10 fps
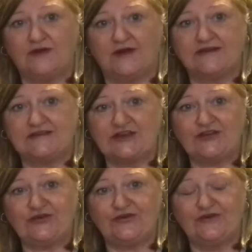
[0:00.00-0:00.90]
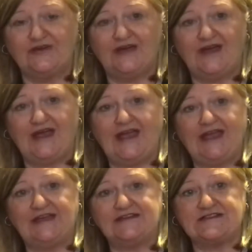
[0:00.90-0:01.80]
I can tell you.
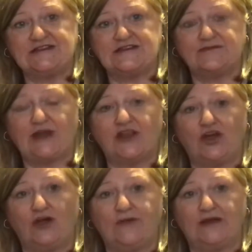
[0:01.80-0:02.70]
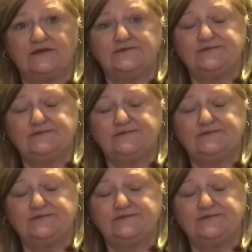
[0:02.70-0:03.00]
And he said, it's a melanoma.